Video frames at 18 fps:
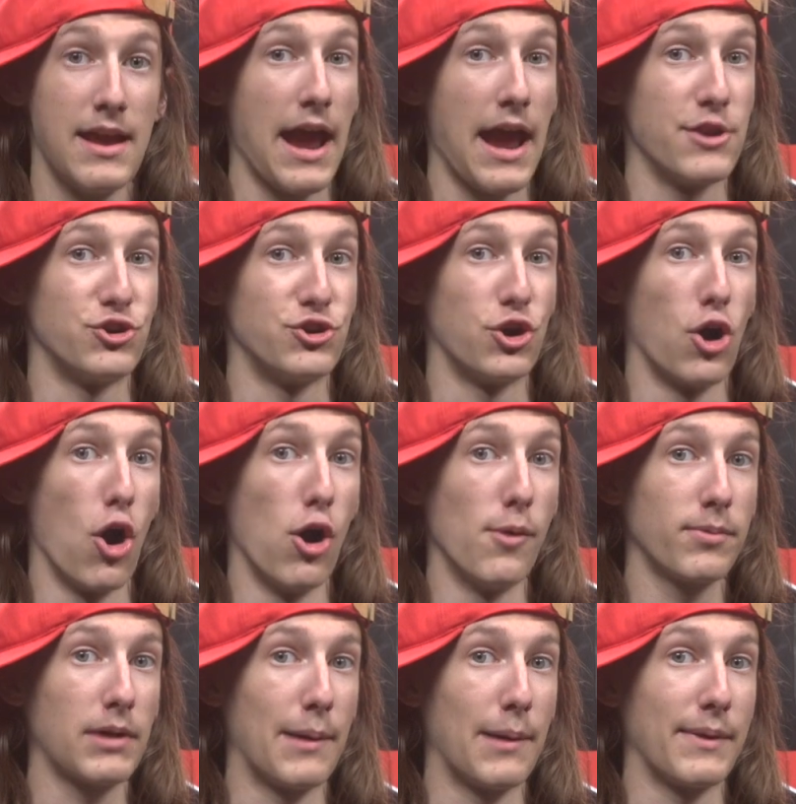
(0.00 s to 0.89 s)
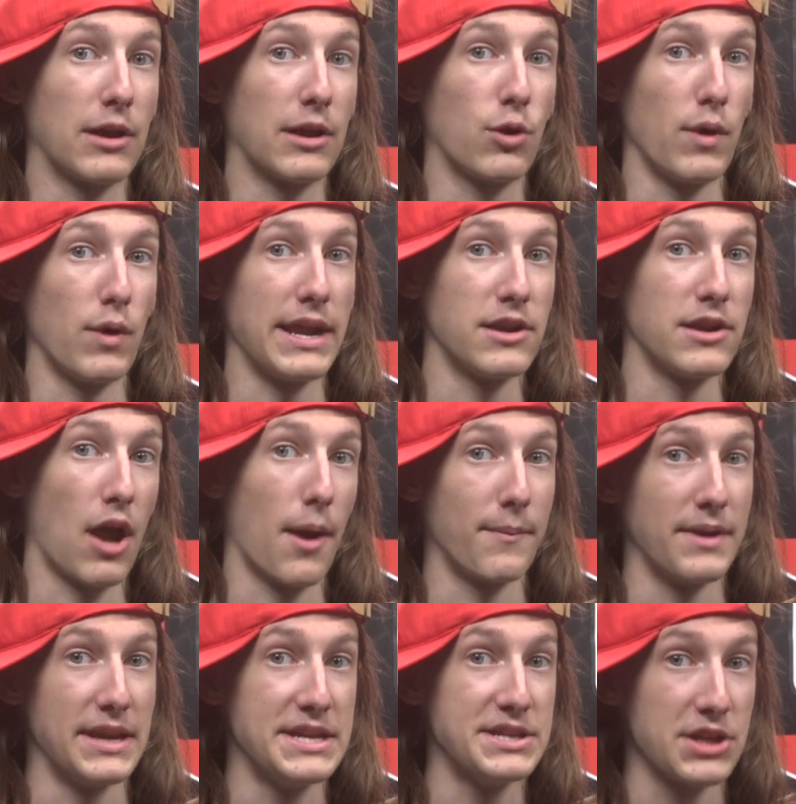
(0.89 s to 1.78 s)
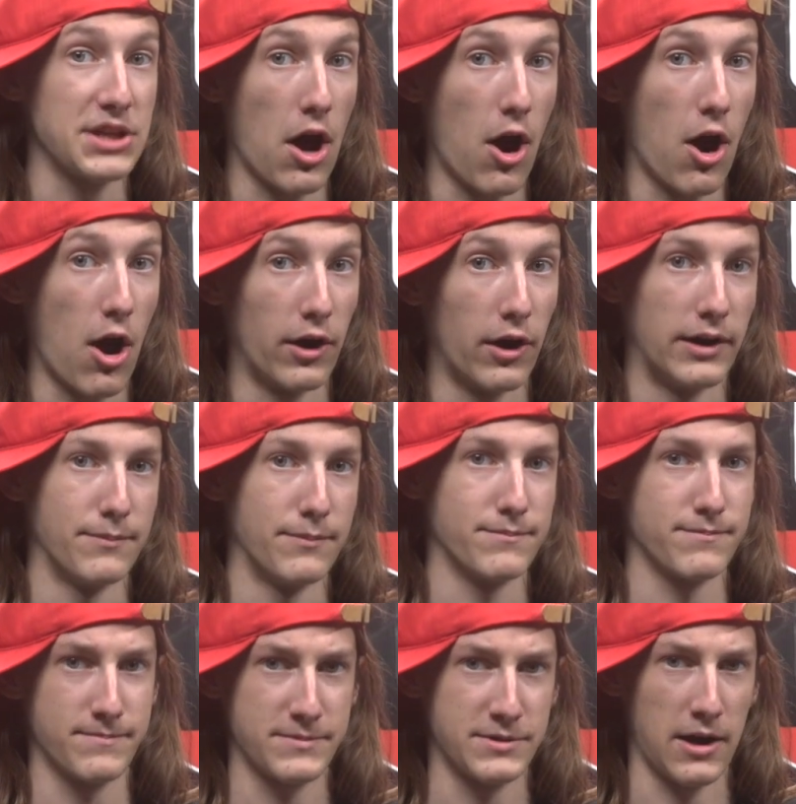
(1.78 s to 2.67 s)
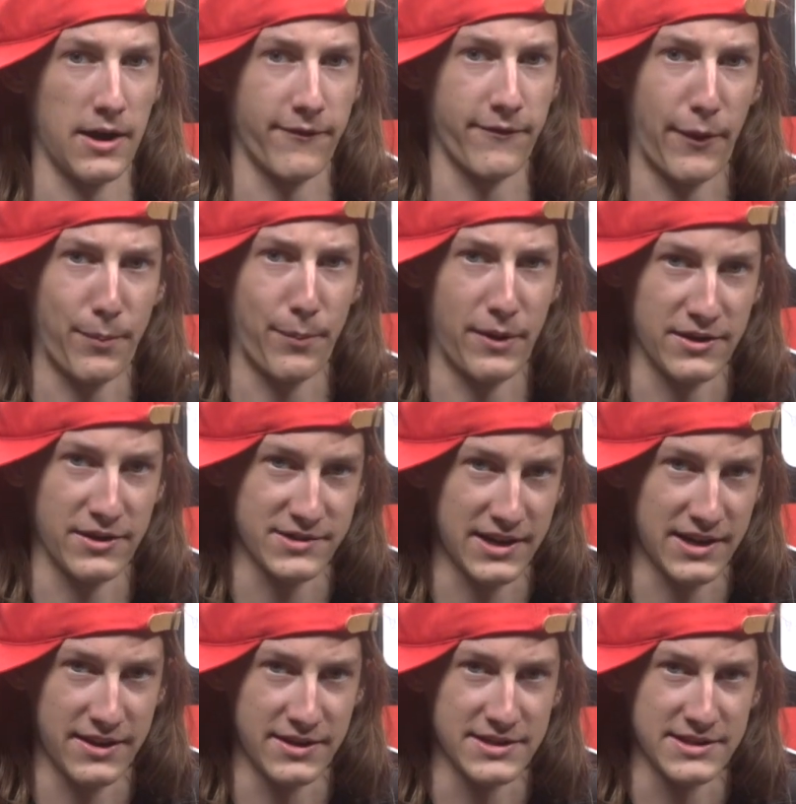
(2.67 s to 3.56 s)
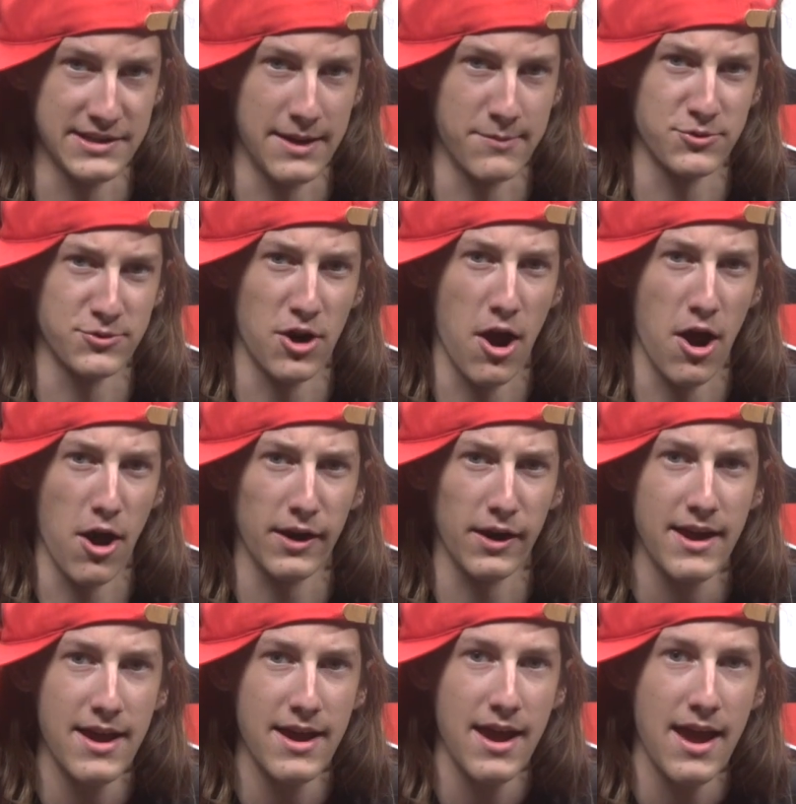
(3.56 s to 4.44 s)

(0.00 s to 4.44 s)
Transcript: And your homecoming queen nominees are, I'm sorry if I pronounce any of these names wrong,